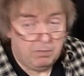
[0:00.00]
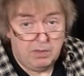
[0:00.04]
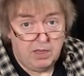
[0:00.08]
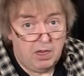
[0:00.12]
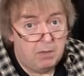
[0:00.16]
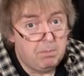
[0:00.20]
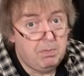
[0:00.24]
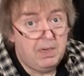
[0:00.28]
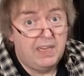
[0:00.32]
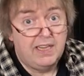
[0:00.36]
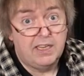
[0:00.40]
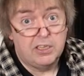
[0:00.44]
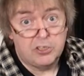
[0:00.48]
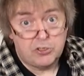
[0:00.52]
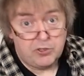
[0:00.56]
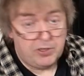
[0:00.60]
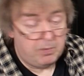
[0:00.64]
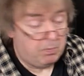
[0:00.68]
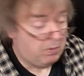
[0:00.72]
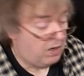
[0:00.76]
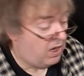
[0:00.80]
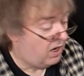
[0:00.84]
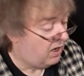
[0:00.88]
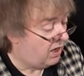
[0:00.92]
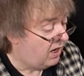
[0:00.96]

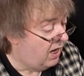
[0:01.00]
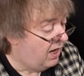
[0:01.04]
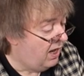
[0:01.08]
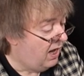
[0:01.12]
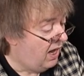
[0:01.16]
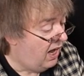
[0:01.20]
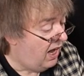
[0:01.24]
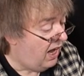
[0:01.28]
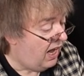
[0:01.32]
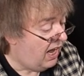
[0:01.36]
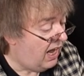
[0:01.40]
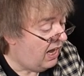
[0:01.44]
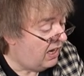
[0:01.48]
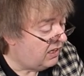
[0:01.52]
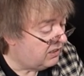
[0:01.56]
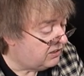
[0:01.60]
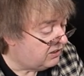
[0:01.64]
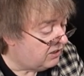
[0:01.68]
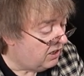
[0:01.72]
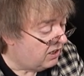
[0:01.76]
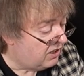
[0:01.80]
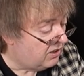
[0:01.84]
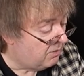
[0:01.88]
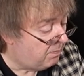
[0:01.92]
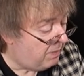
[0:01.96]
obligatory plug.
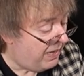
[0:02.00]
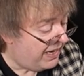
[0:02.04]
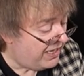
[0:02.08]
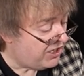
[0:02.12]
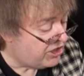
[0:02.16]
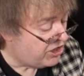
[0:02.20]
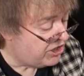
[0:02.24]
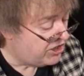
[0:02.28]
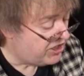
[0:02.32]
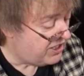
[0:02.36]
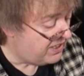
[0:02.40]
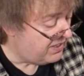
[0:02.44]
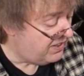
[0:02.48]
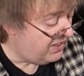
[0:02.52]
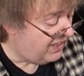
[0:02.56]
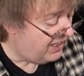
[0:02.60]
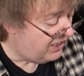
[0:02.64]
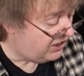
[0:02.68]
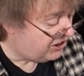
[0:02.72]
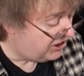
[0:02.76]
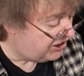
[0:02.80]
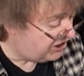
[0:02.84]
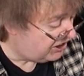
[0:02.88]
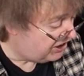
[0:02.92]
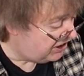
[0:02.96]
And the pictures in
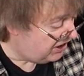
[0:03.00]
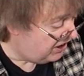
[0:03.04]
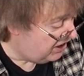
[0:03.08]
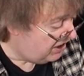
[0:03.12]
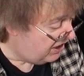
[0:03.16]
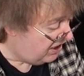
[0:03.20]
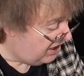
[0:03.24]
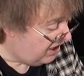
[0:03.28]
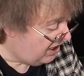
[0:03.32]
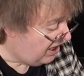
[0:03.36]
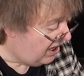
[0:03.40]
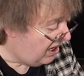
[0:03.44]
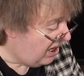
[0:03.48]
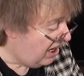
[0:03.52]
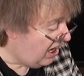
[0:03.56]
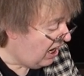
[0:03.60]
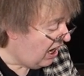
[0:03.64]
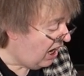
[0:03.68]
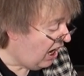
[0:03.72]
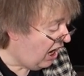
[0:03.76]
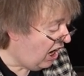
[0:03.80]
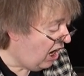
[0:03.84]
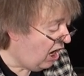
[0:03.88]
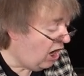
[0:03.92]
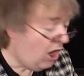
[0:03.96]
this
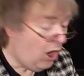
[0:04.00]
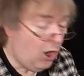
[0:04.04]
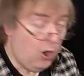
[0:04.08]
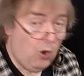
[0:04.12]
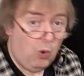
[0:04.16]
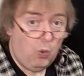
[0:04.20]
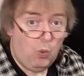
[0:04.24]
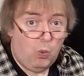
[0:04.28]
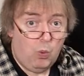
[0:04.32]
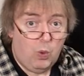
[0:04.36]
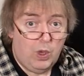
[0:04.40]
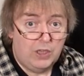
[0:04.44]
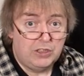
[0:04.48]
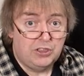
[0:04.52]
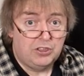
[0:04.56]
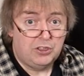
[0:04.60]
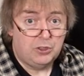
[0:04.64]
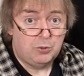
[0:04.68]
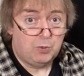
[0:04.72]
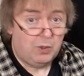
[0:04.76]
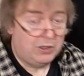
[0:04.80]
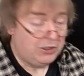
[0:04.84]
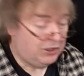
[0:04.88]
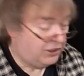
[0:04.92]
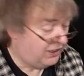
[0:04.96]
are
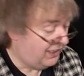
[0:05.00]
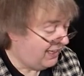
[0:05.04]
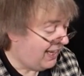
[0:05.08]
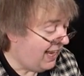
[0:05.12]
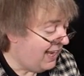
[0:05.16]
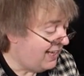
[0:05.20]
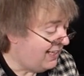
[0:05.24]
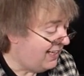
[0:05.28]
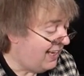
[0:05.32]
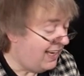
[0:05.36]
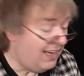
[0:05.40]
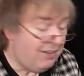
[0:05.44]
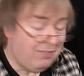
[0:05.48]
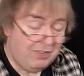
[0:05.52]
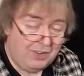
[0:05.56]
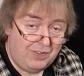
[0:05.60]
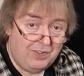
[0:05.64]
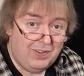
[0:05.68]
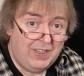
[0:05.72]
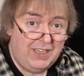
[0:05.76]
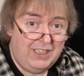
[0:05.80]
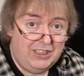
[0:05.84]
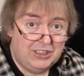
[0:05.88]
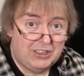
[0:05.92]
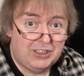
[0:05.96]
ones, once again, even
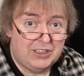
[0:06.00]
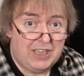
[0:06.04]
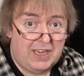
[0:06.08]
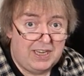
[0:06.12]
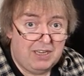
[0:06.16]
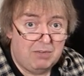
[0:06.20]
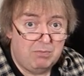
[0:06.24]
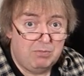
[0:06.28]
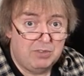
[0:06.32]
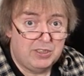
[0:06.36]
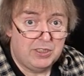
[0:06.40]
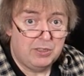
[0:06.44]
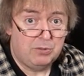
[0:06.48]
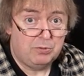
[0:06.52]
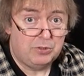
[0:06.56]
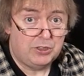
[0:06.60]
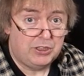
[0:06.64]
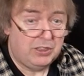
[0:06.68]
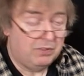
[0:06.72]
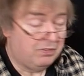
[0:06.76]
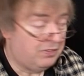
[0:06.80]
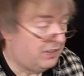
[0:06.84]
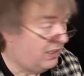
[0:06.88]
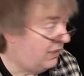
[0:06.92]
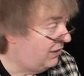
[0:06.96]
these taken with tilt
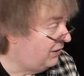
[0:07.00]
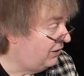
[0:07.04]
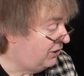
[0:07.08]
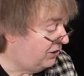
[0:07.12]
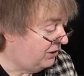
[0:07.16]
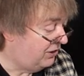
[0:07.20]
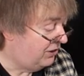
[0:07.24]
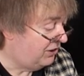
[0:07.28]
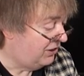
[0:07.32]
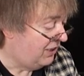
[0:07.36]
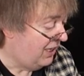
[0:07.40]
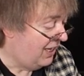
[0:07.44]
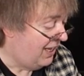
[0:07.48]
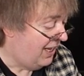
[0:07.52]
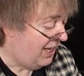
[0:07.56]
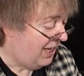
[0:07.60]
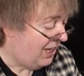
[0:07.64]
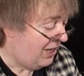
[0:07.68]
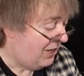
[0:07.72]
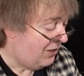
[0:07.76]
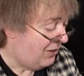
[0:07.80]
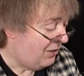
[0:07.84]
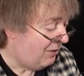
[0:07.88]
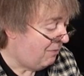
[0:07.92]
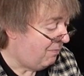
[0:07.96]
shift lenses.
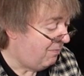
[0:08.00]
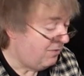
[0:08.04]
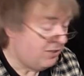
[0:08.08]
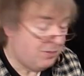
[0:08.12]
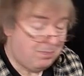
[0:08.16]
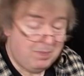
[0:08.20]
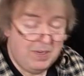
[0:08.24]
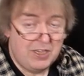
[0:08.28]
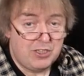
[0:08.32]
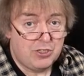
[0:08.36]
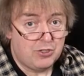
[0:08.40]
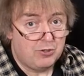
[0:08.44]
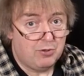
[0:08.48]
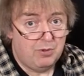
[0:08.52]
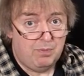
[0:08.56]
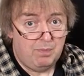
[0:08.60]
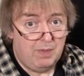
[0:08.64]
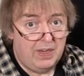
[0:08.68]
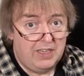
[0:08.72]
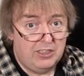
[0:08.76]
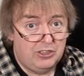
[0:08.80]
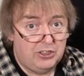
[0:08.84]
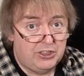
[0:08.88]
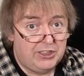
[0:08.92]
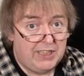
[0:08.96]
There's a picture
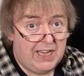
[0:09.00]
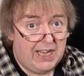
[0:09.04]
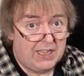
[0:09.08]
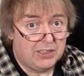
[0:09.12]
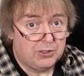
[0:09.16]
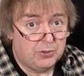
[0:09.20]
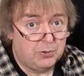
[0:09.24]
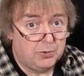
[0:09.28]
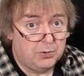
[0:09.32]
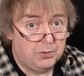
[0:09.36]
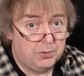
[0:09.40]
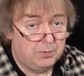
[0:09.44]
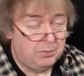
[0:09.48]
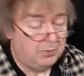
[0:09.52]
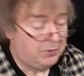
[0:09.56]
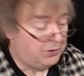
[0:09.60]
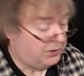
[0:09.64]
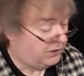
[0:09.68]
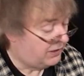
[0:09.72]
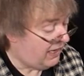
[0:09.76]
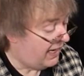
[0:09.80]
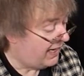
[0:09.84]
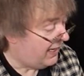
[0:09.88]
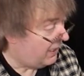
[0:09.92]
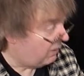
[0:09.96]
in Seattle
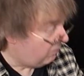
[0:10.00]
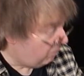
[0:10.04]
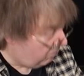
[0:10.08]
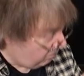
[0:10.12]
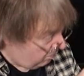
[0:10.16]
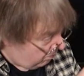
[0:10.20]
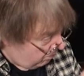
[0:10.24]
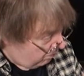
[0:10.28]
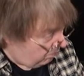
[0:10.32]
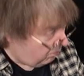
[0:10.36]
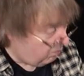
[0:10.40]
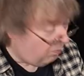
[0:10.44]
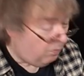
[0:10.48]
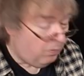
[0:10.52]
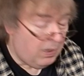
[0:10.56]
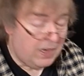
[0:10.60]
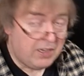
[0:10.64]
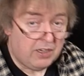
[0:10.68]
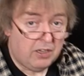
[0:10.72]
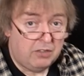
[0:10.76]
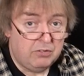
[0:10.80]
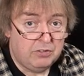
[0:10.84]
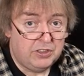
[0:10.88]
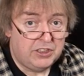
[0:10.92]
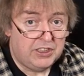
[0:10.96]
taken
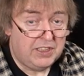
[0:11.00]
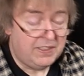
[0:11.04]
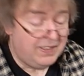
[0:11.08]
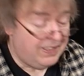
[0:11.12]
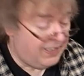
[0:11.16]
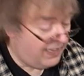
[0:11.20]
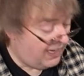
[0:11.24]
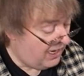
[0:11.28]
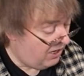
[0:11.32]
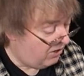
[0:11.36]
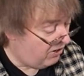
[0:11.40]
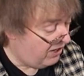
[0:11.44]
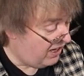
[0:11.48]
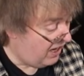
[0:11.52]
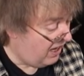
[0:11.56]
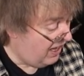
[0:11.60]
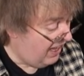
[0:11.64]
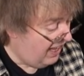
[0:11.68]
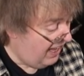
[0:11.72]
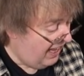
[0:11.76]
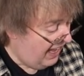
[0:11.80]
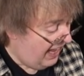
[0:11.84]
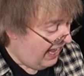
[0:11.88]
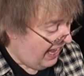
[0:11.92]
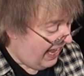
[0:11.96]
when I was in the area.
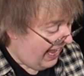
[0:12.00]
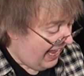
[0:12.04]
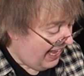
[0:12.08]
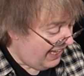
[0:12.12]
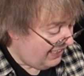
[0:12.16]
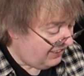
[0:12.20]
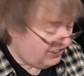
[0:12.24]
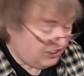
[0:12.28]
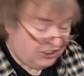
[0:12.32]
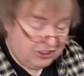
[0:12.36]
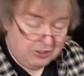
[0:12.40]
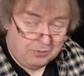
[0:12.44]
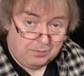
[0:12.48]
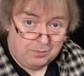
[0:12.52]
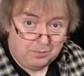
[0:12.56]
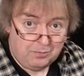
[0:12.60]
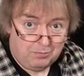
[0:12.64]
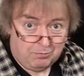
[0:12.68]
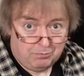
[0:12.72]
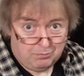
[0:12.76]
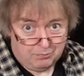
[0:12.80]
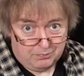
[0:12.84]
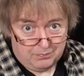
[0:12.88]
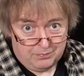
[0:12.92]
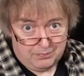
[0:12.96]
And
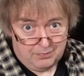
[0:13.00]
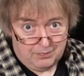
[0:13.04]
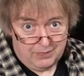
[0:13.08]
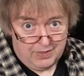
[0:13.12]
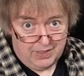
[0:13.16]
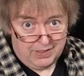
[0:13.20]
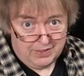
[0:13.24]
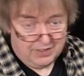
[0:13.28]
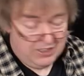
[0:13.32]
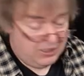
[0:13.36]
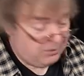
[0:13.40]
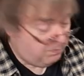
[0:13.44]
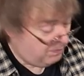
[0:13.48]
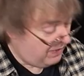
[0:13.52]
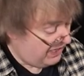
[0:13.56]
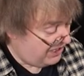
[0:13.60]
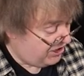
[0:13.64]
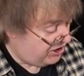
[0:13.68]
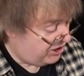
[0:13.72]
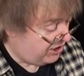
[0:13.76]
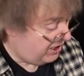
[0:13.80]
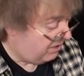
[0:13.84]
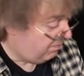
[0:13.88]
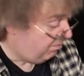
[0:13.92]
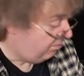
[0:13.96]
this
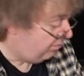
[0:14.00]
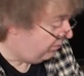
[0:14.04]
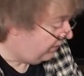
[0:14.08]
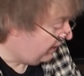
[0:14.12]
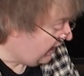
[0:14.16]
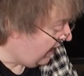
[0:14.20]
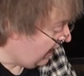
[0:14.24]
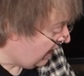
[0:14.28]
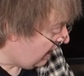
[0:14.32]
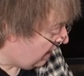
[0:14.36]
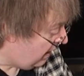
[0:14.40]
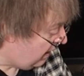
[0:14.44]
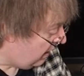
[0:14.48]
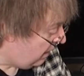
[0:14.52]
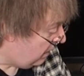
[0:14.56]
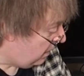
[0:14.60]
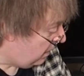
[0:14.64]
picture, yeah.